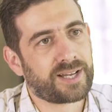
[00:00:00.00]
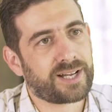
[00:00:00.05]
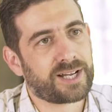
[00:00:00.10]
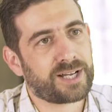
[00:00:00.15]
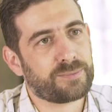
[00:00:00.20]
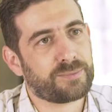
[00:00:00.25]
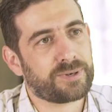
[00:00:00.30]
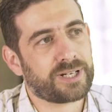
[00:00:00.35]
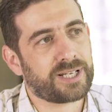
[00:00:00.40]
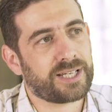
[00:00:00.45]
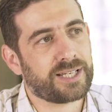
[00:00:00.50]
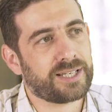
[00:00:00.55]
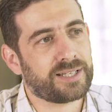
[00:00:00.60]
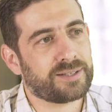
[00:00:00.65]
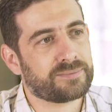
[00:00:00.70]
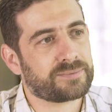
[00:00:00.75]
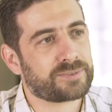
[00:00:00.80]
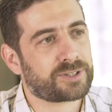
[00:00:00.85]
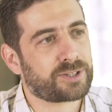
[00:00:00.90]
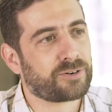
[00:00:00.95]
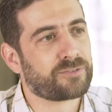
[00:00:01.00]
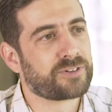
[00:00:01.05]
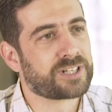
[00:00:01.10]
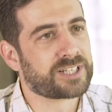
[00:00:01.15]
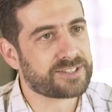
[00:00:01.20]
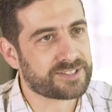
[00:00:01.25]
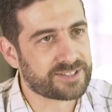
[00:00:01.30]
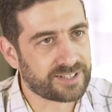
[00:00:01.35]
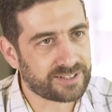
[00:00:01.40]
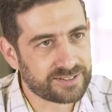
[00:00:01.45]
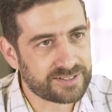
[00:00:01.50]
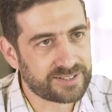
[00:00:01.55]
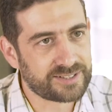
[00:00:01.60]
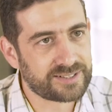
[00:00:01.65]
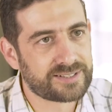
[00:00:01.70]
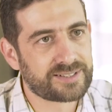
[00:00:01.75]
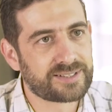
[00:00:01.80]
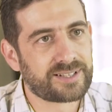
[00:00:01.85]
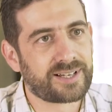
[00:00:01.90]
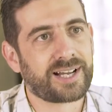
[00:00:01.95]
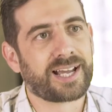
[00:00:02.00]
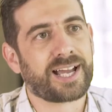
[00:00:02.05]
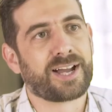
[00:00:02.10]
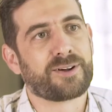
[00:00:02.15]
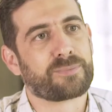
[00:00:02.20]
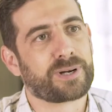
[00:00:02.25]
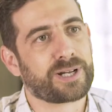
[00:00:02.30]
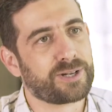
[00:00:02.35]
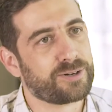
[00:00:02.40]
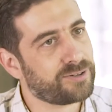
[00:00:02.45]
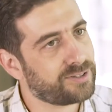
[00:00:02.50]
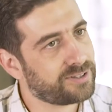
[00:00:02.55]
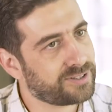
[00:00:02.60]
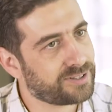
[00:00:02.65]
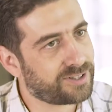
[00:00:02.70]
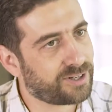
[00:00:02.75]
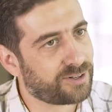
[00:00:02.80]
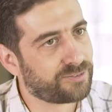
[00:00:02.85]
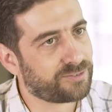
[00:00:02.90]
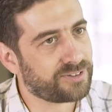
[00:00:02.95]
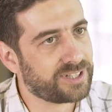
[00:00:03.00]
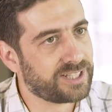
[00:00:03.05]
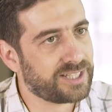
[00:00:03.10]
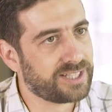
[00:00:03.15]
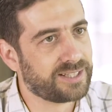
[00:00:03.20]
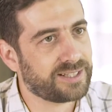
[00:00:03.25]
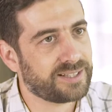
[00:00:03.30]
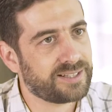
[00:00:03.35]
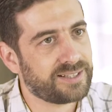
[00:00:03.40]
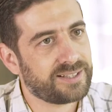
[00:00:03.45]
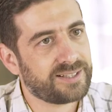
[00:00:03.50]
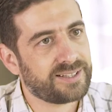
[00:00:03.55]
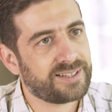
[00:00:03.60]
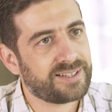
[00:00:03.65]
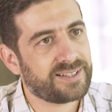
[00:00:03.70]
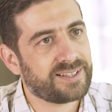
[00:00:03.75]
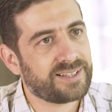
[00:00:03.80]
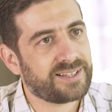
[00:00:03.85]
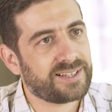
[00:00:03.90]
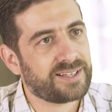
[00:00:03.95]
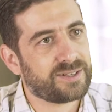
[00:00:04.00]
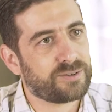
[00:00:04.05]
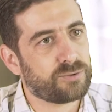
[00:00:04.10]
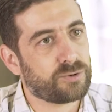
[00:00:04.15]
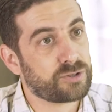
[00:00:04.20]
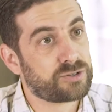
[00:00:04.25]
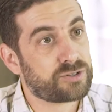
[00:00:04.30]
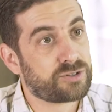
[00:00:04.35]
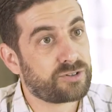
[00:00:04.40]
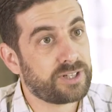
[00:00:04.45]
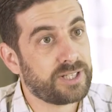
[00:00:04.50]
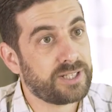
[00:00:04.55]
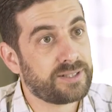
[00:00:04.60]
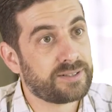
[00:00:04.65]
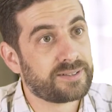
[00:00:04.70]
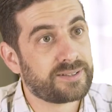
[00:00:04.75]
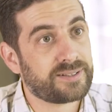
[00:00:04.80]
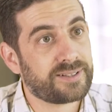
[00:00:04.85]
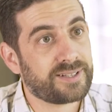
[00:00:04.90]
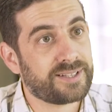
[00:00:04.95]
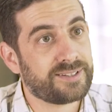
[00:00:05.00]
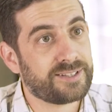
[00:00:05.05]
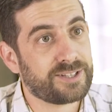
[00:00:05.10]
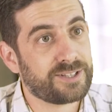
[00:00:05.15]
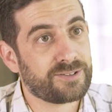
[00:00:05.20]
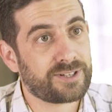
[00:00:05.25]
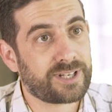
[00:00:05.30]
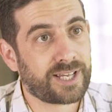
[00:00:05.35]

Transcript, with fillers: I'm a coffee consultant. I have my own coffee roastery in the